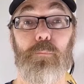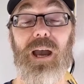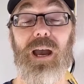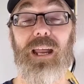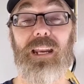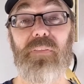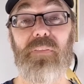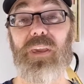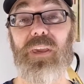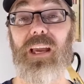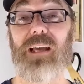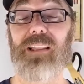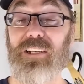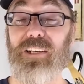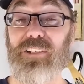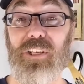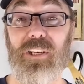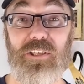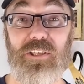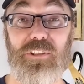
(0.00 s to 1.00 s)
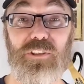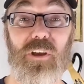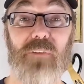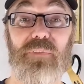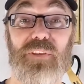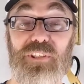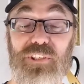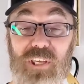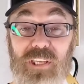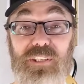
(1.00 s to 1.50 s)
Combining the eclecticness of
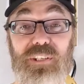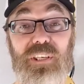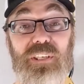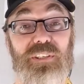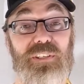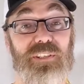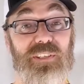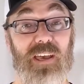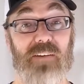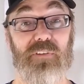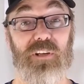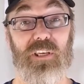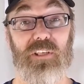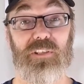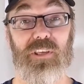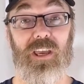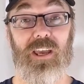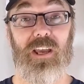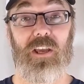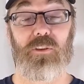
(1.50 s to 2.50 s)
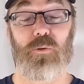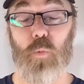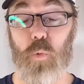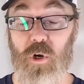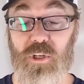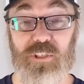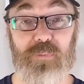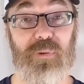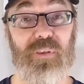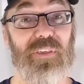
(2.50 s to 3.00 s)
the 60s and 70s, the
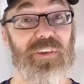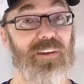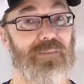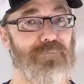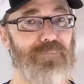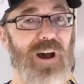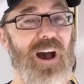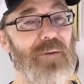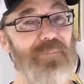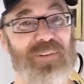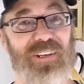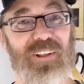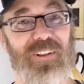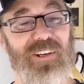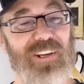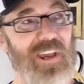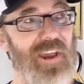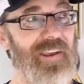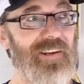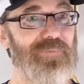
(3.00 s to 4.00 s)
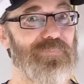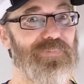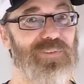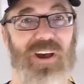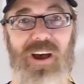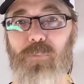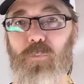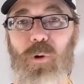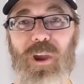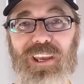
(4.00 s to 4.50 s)
wordsmithing of Bob Dylan and
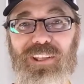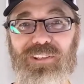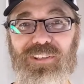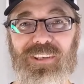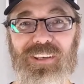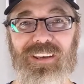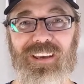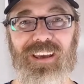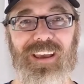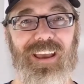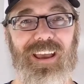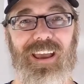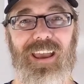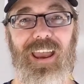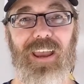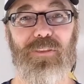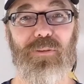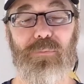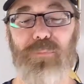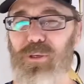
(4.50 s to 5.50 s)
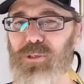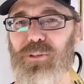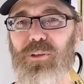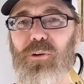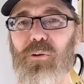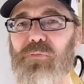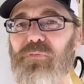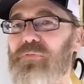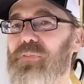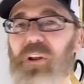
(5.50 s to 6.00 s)
Tom Waits, and the
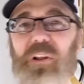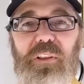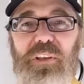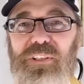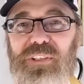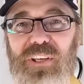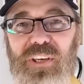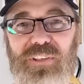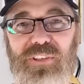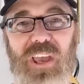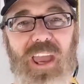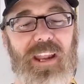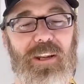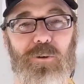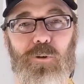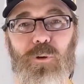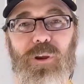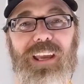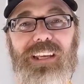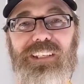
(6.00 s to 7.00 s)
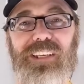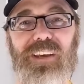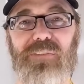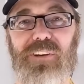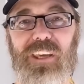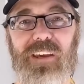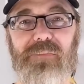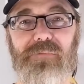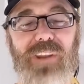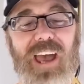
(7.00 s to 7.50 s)
musical fearlessness and
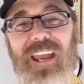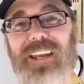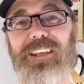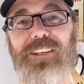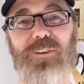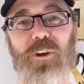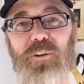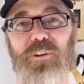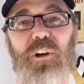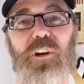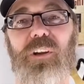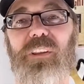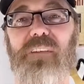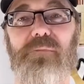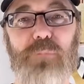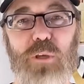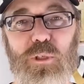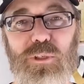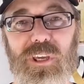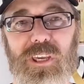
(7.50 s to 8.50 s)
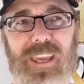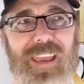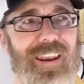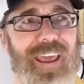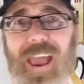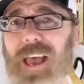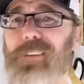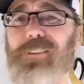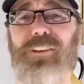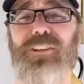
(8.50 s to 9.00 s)
creativity of 90s alternative music and
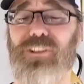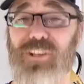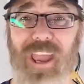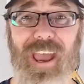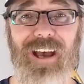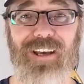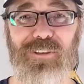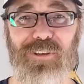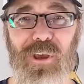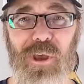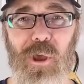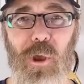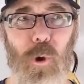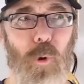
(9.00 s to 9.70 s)
acid jazz,